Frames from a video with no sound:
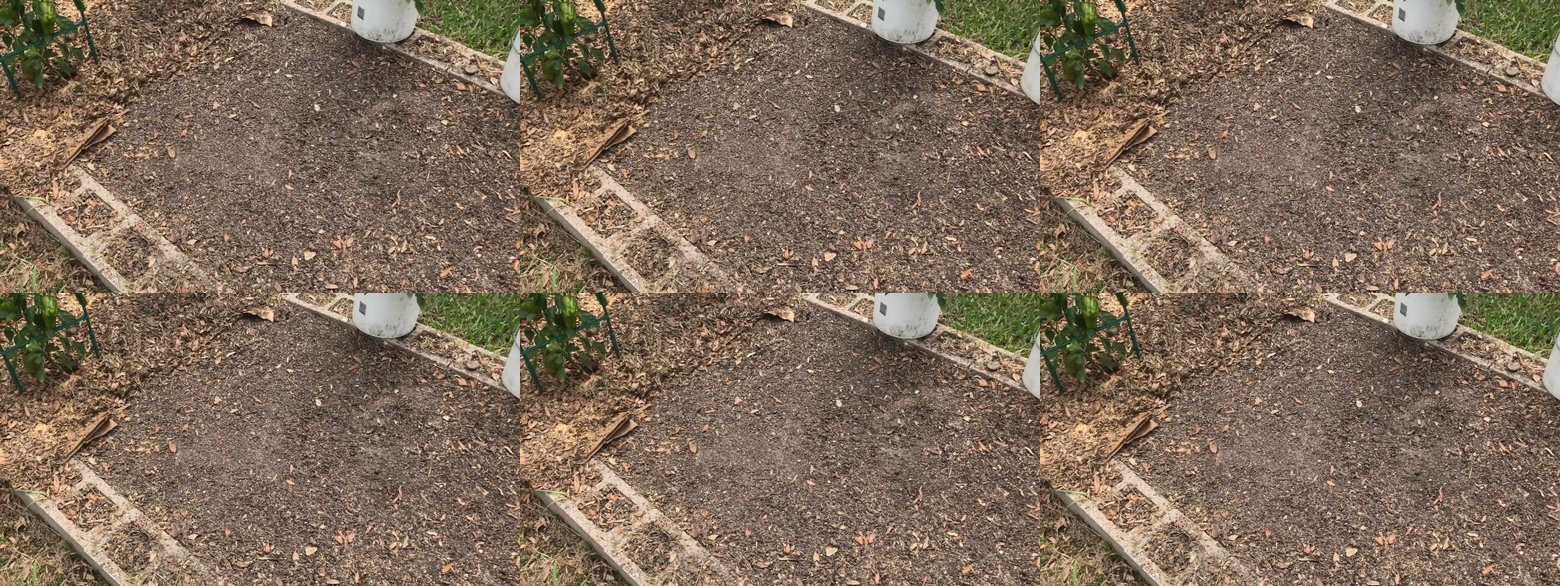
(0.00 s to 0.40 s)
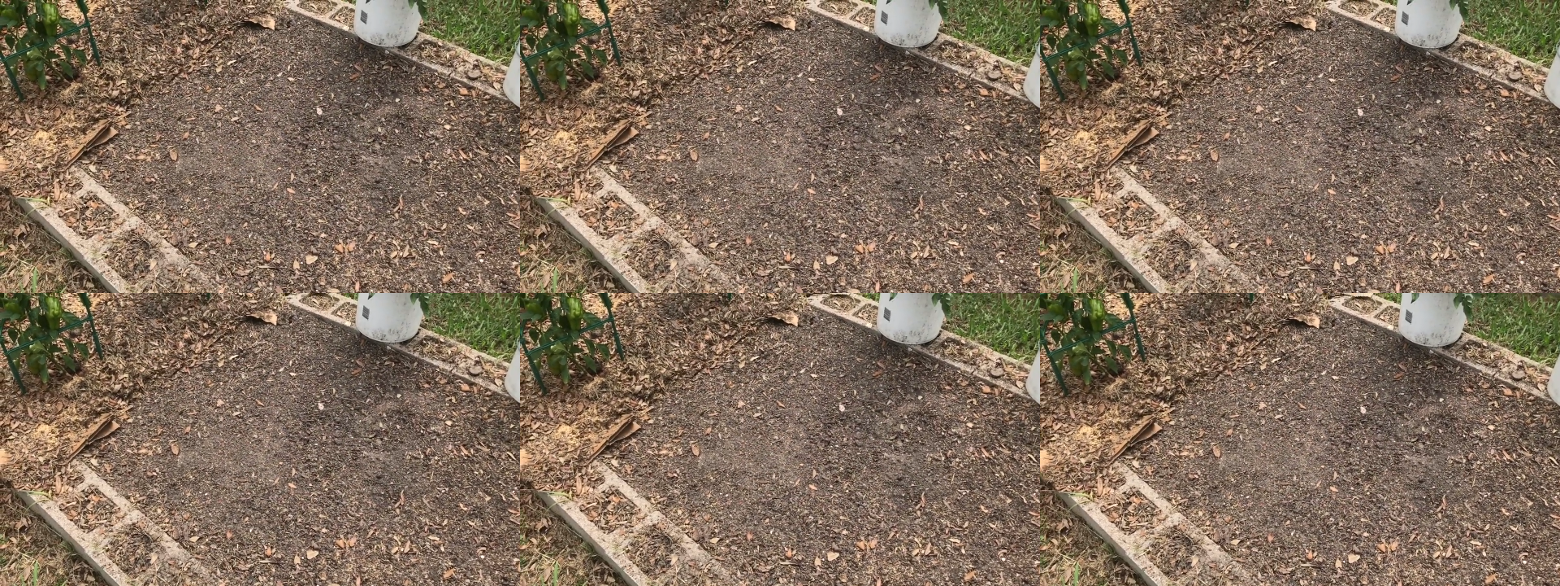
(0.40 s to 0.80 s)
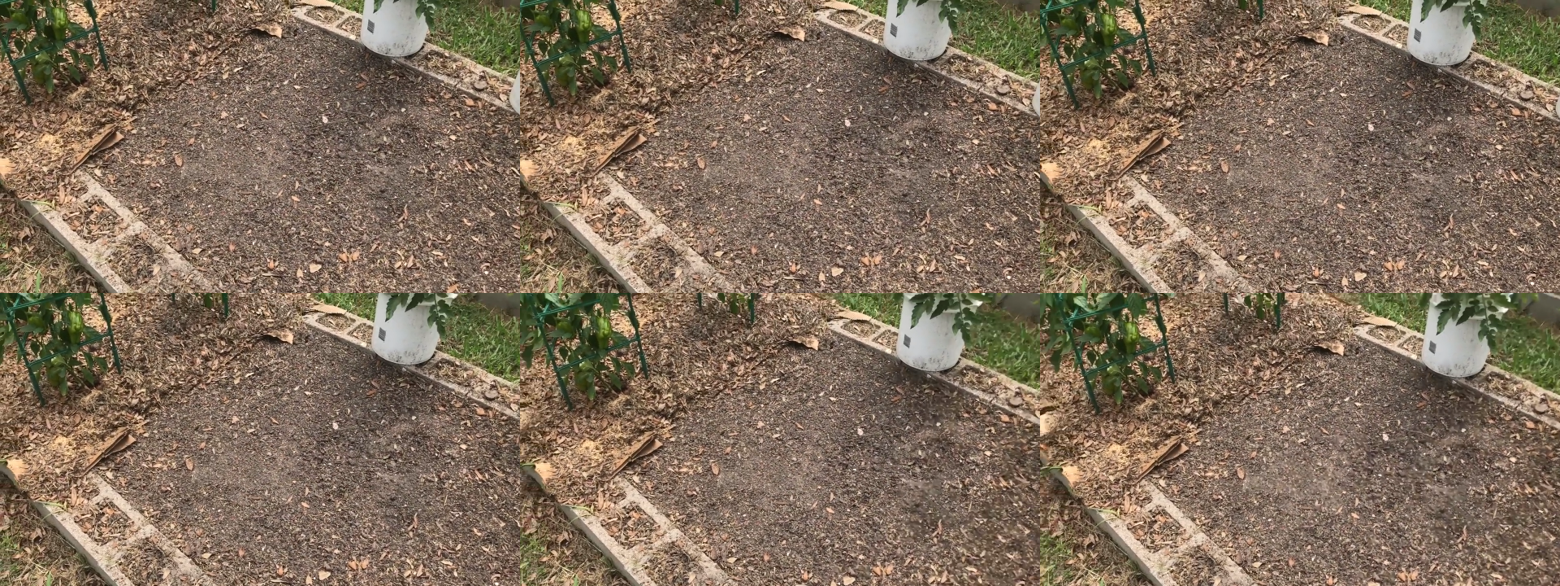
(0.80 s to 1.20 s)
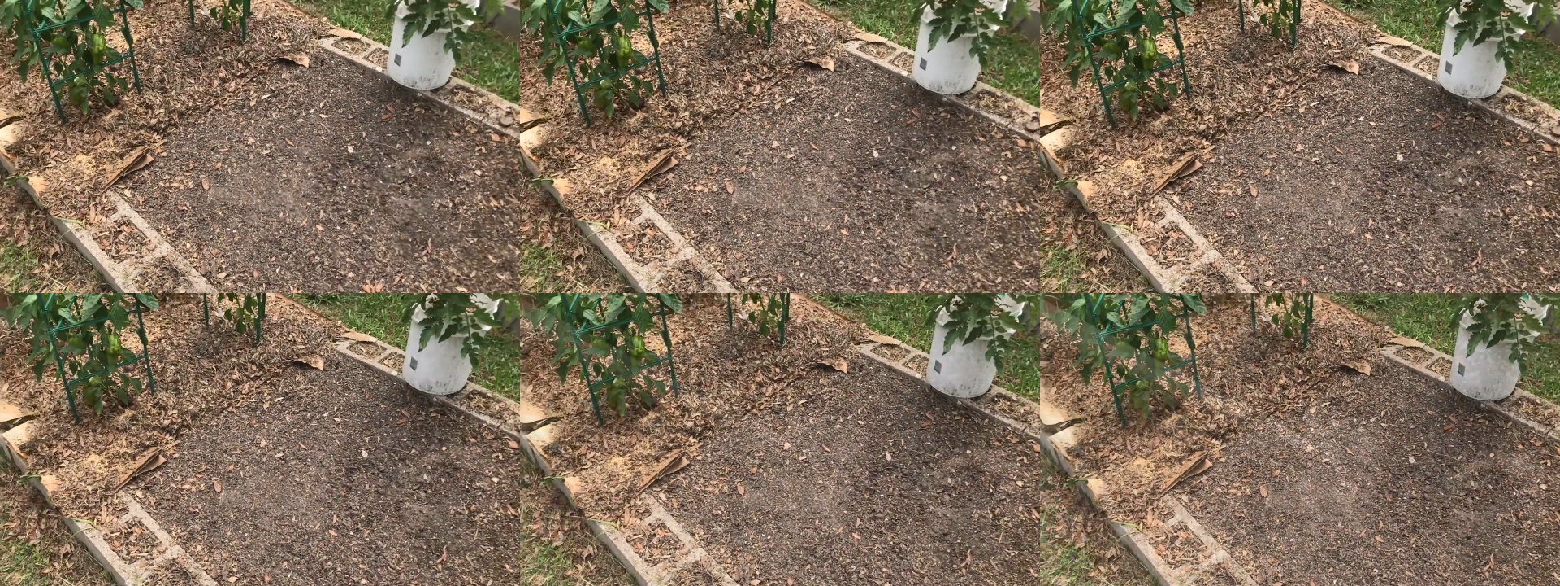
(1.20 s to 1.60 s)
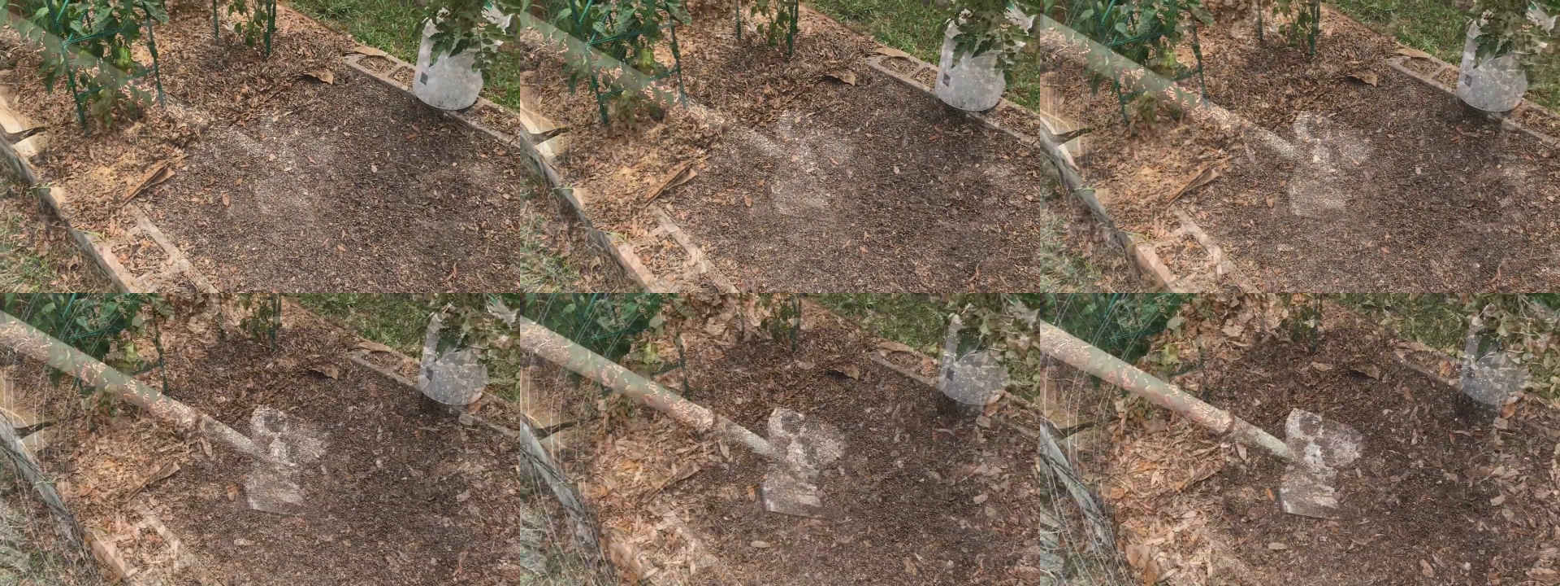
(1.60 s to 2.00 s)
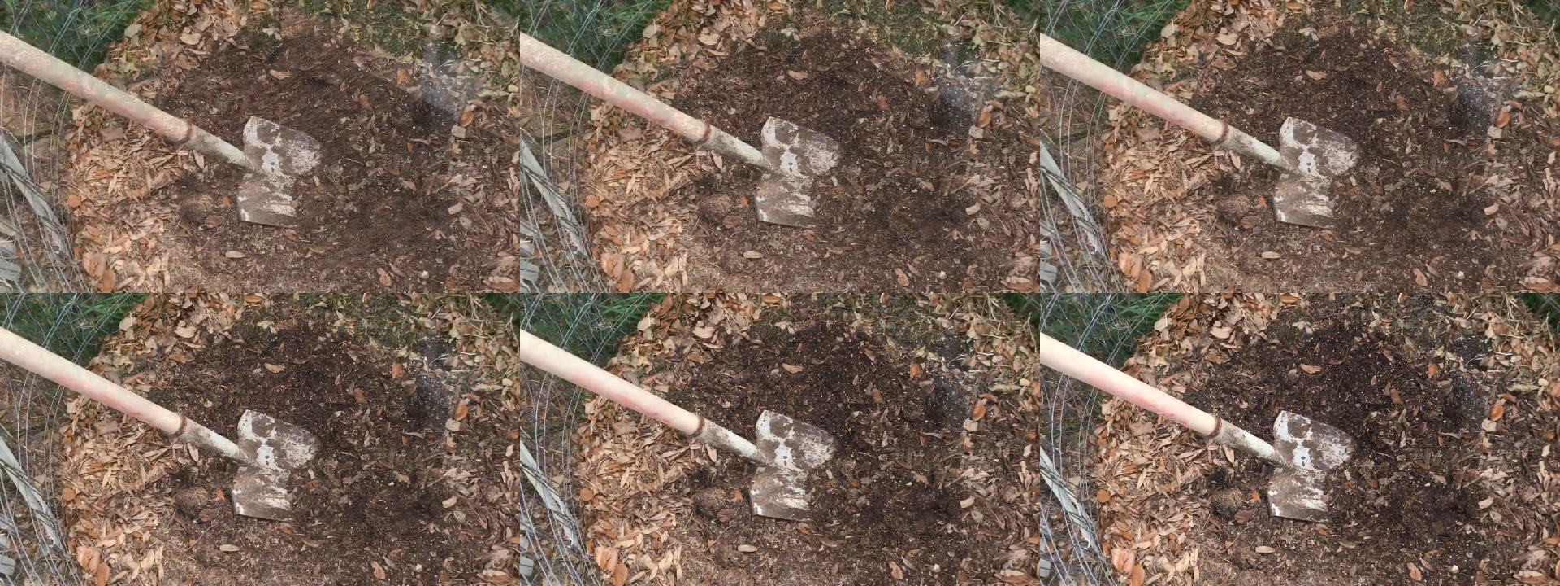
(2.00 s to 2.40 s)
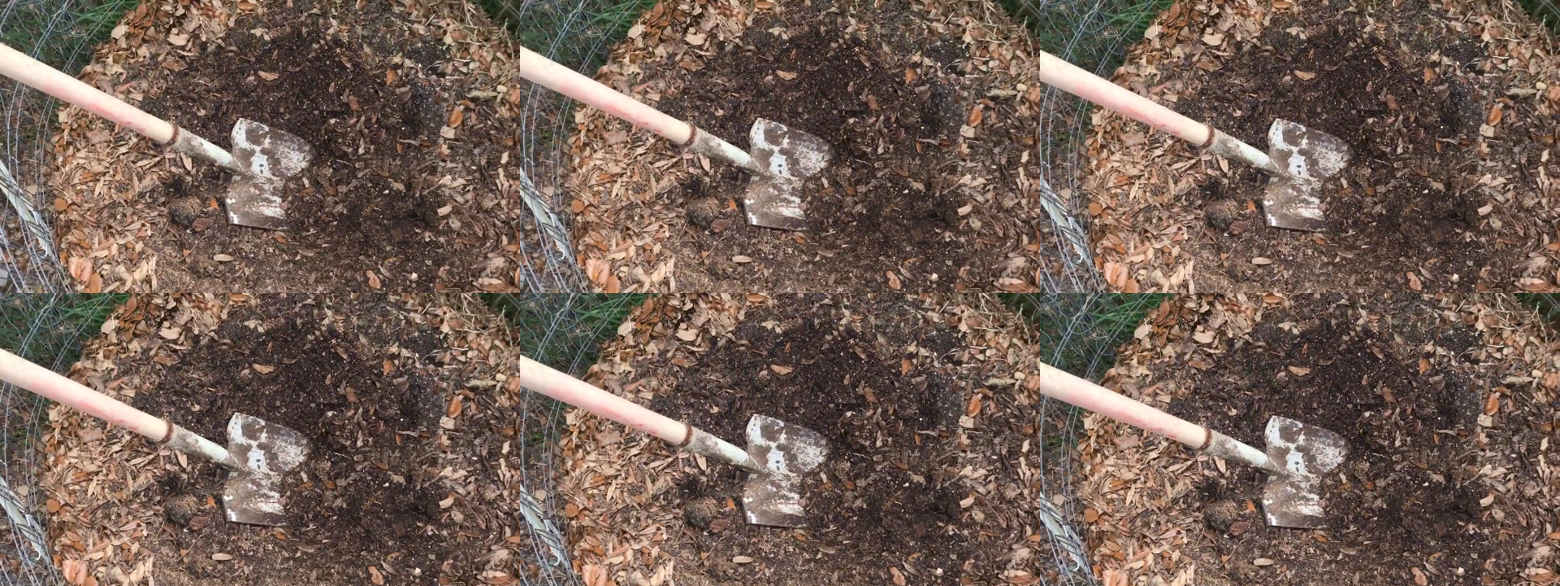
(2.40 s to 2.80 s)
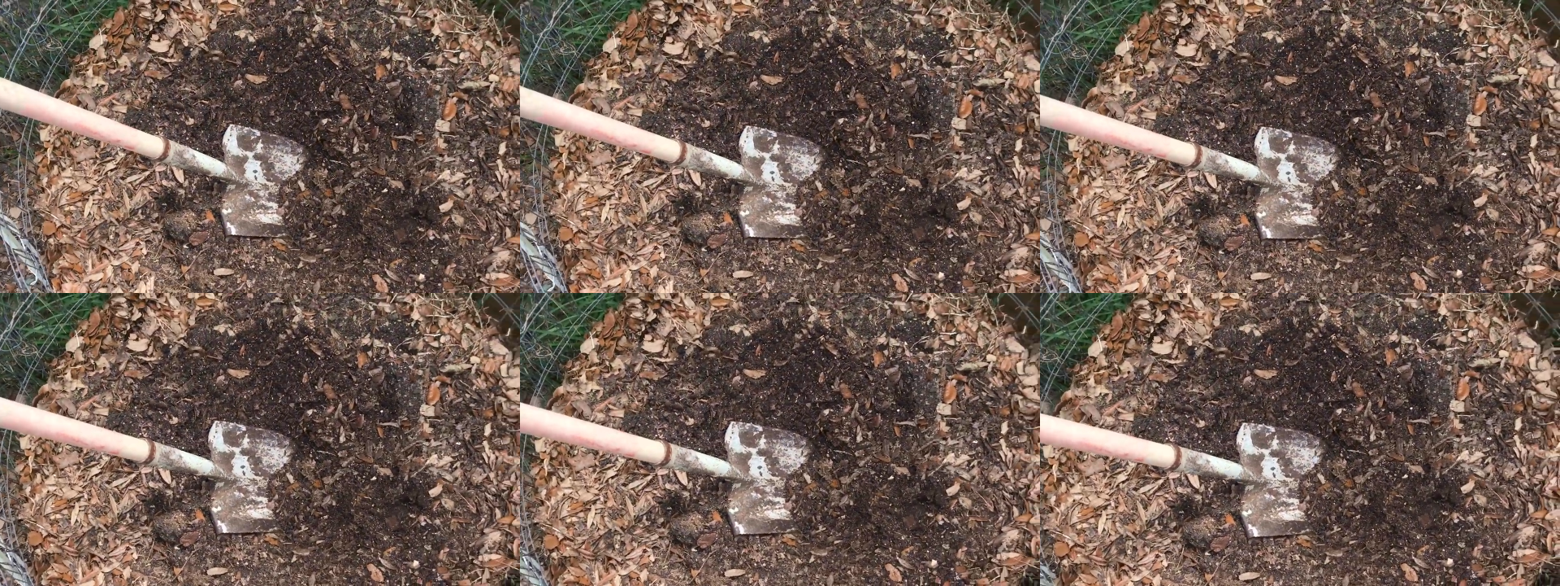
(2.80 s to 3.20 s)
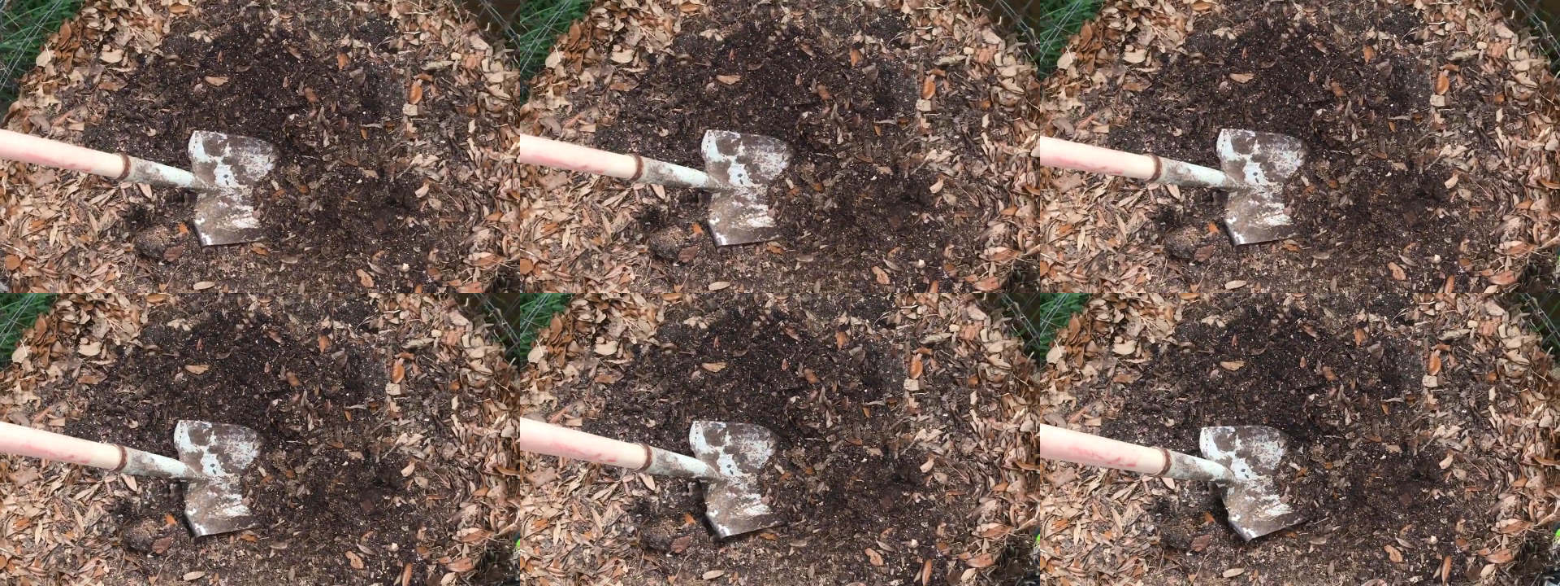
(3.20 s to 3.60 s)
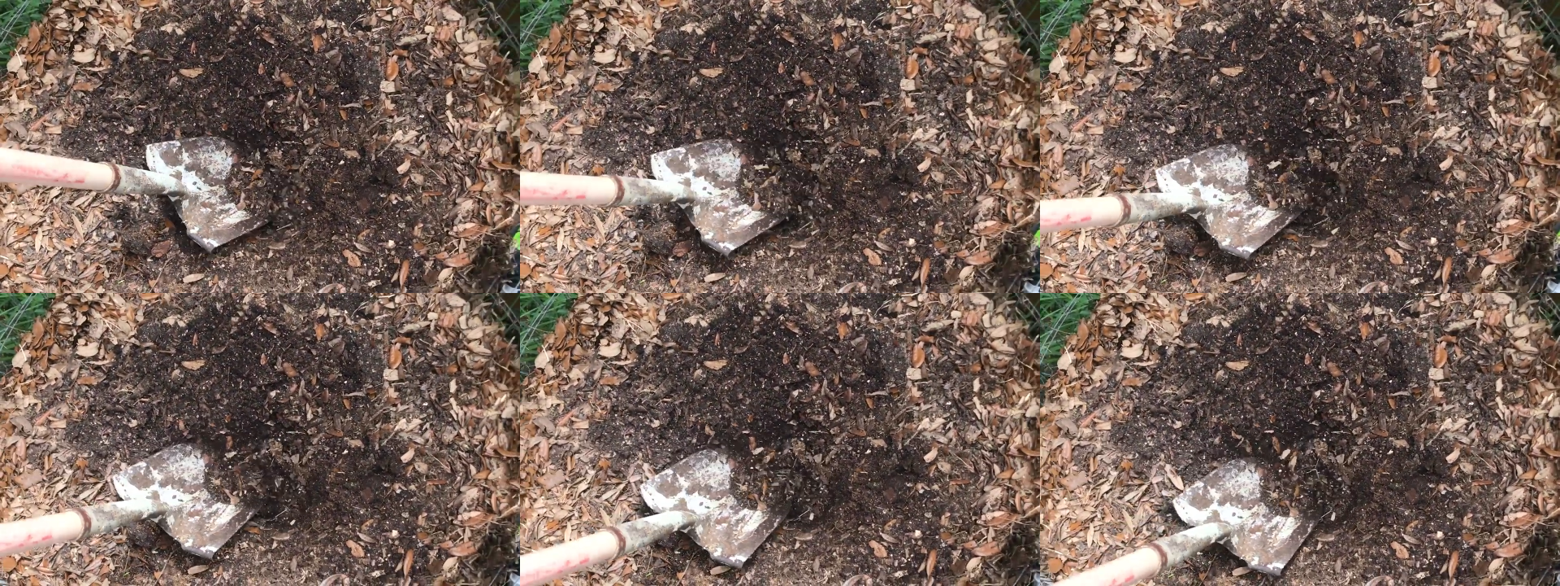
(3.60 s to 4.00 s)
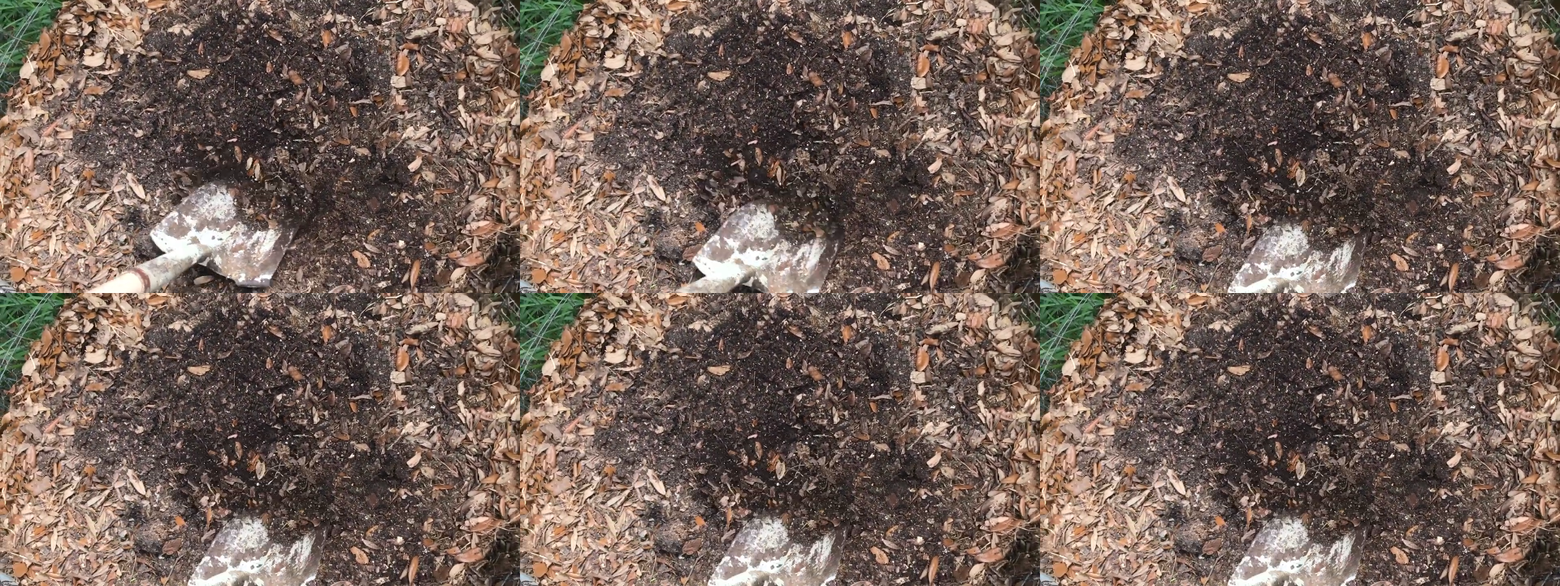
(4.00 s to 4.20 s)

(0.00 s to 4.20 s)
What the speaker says: Nobody's mouth can be seen.